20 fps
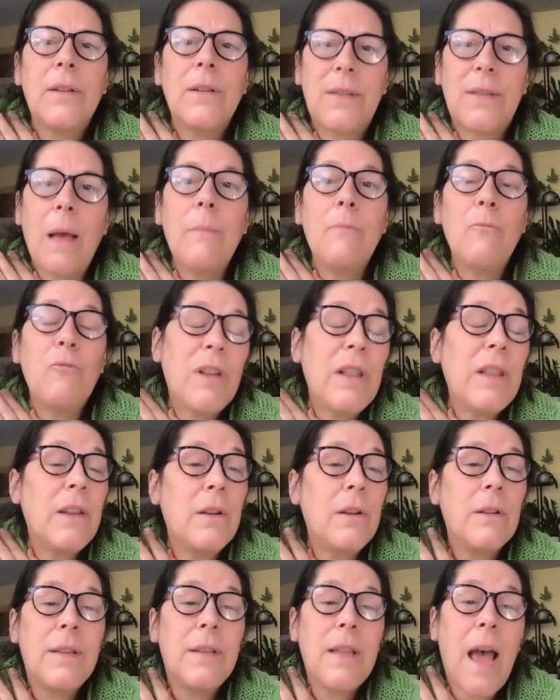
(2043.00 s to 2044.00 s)
are some really
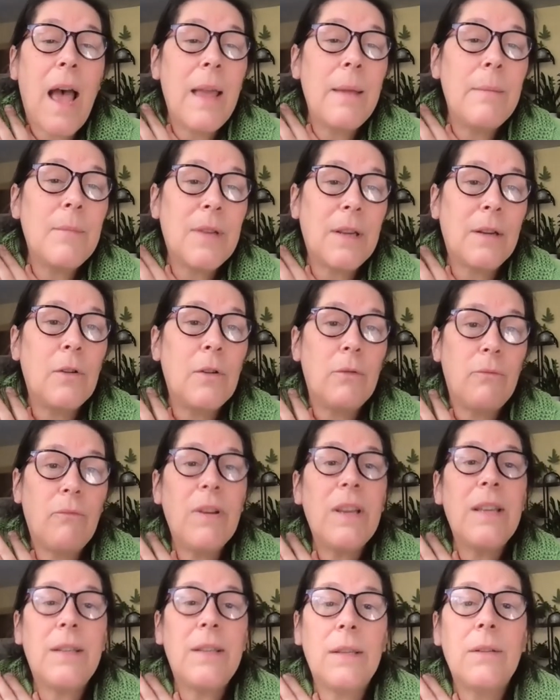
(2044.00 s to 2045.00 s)
good times and good
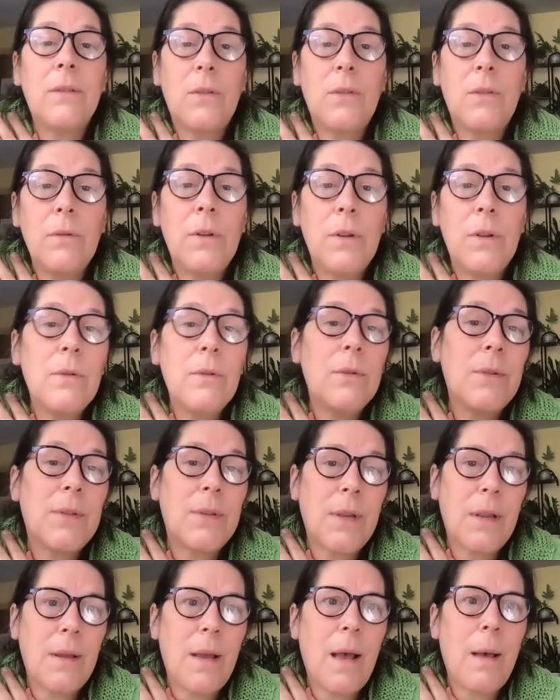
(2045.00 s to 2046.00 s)
reasons to
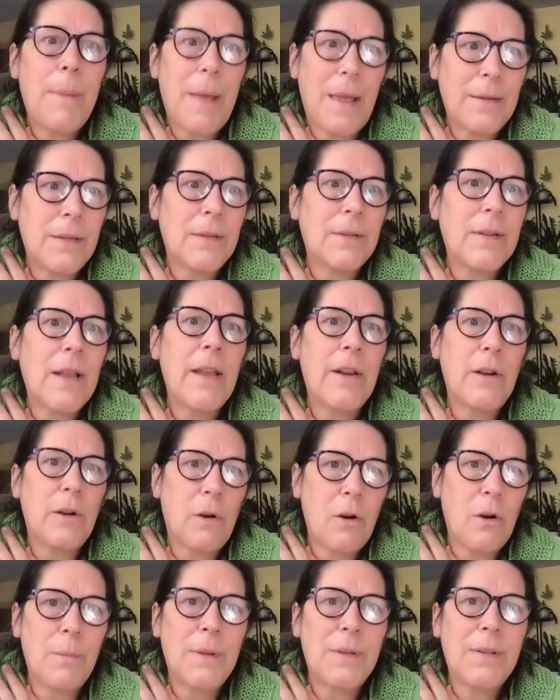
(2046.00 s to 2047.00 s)
use a pesticide or
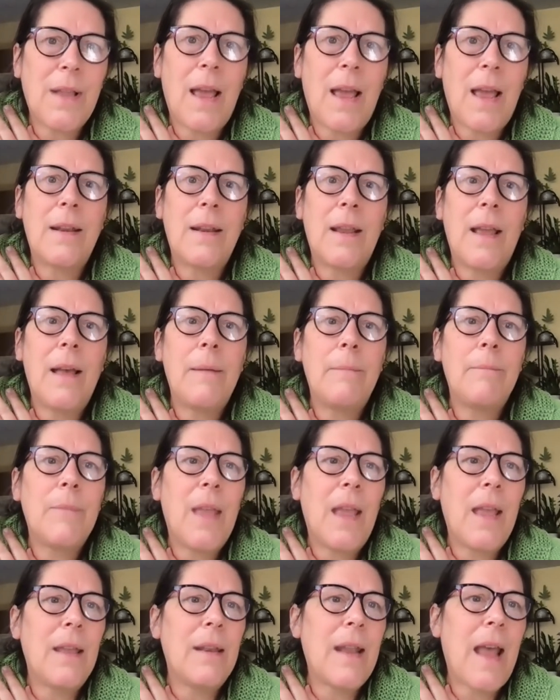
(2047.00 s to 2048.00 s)
herbicide um,
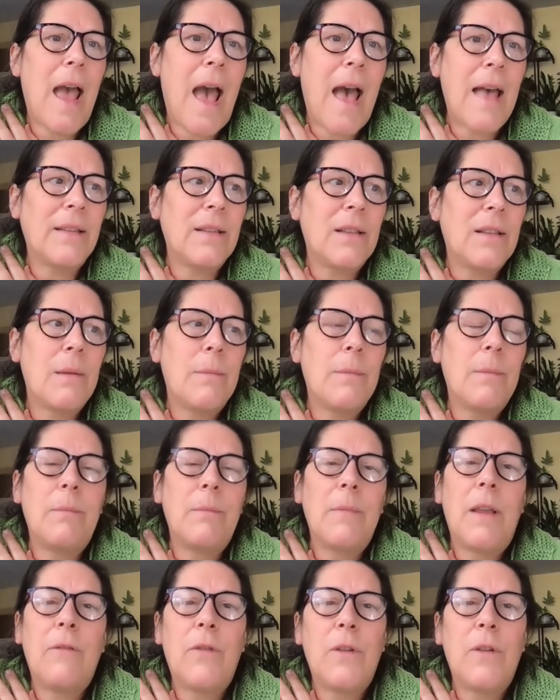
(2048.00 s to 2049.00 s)
and ask
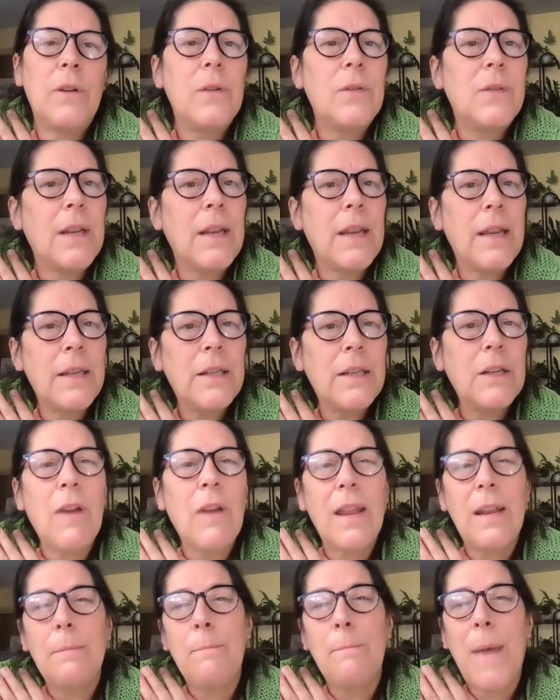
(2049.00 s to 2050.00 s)
them if they're using
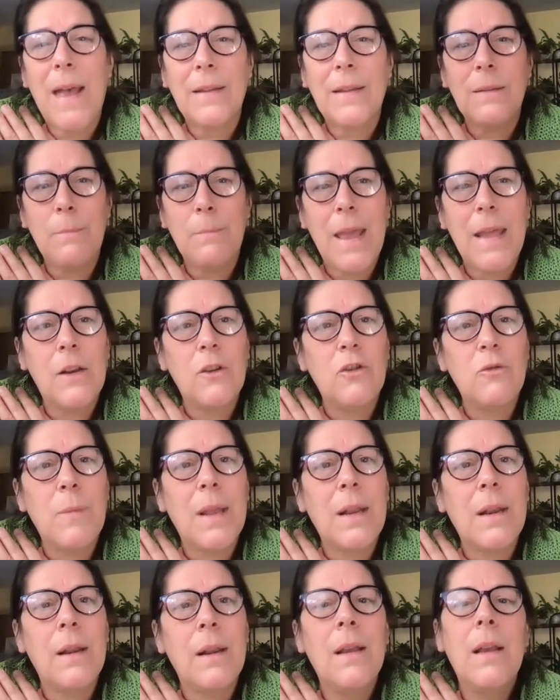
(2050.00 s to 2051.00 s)
integrated pest
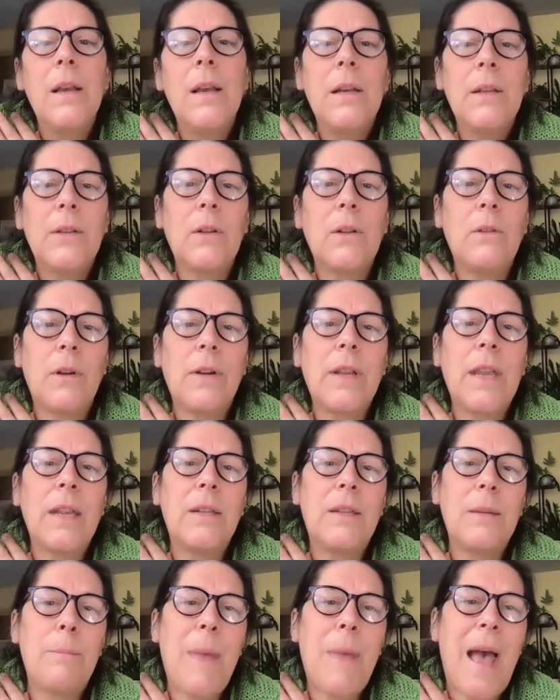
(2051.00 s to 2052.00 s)
management. So looking
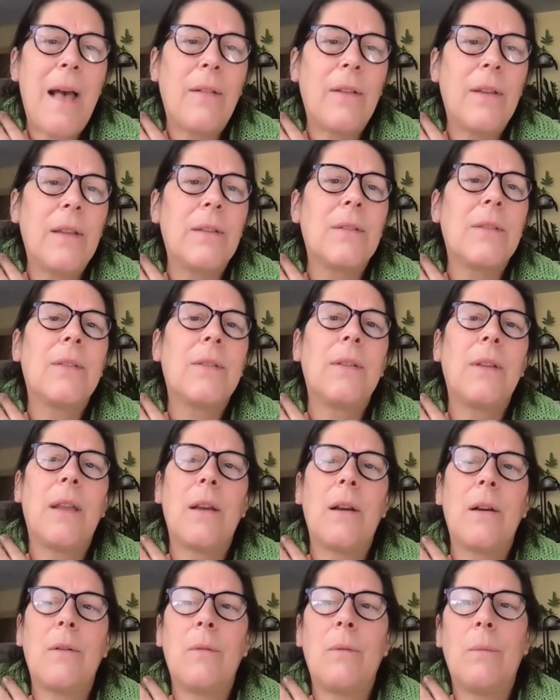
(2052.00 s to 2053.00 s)
to balance, you
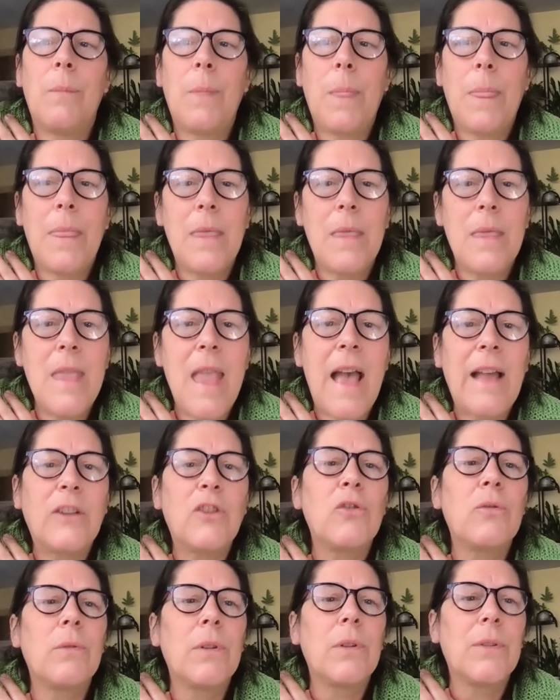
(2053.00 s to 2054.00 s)
know,
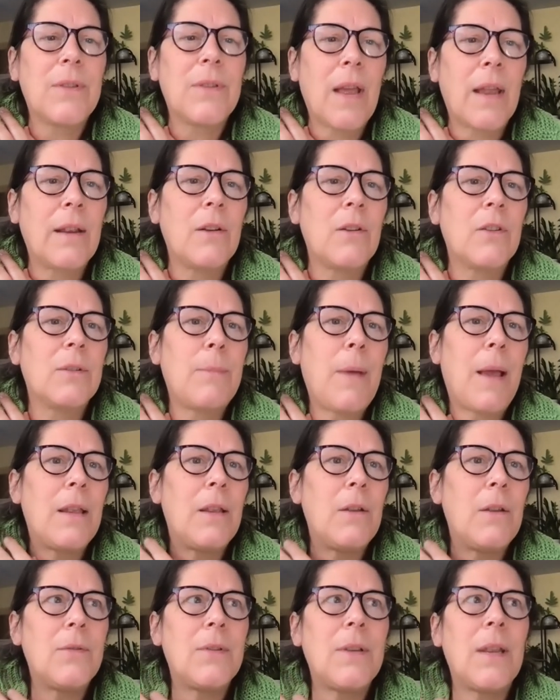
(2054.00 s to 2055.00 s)
natural cycles by
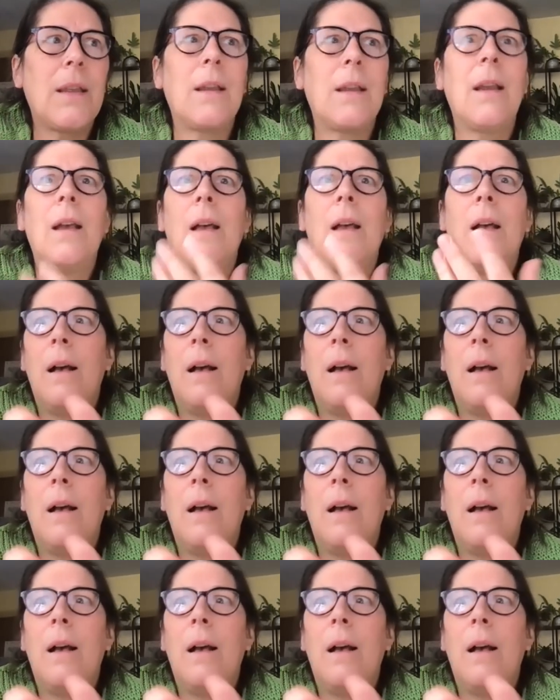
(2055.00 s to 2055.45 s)
using